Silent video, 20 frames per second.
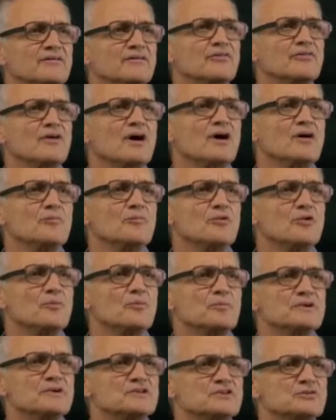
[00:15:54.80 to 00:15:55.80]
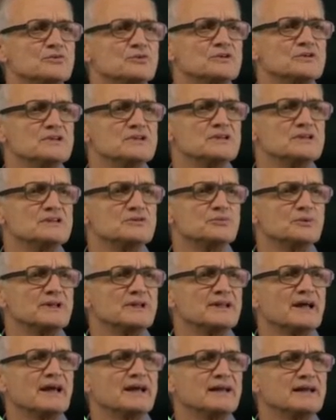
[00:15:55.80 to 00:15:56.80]
for our purpose, it is we
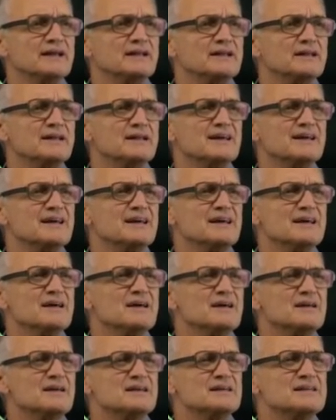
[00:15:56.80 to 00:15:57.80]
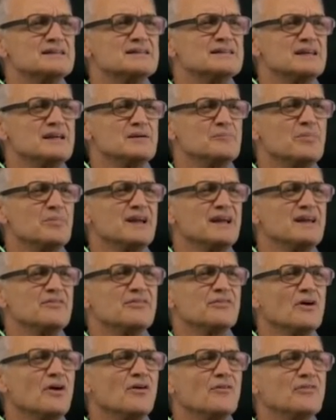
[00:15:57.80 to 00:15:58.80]
take in CB
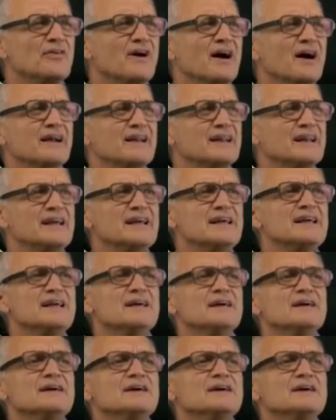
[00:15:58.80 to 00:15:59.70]
of RD.